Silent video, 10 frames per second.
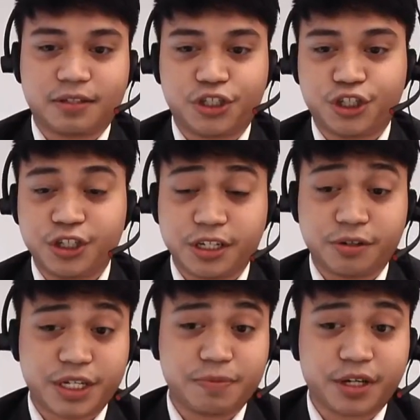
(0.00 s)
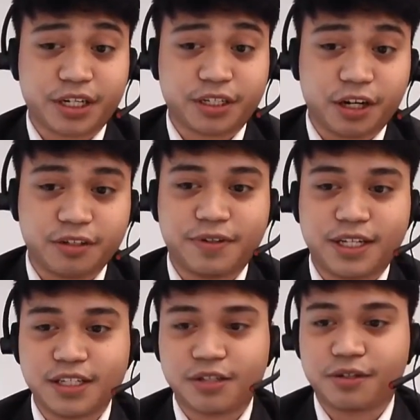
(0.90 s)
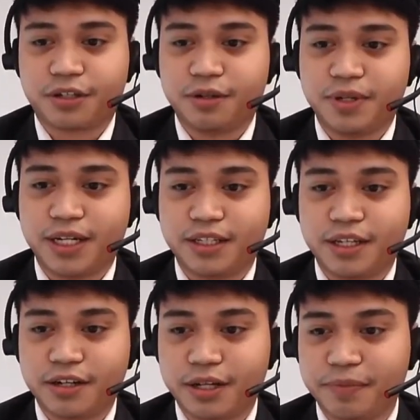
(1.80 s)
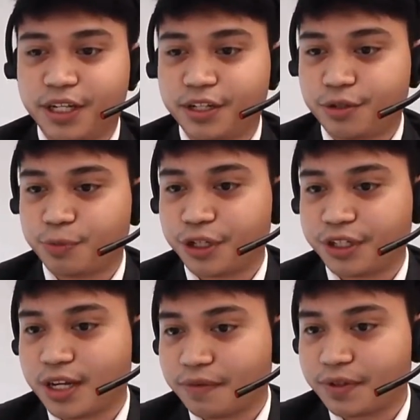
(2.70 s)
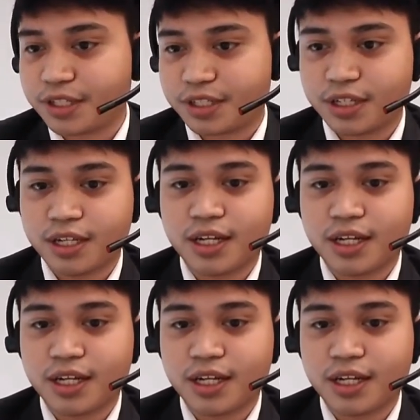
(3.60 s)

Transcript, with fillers: should increase market confidence to accumulate near immediate support levels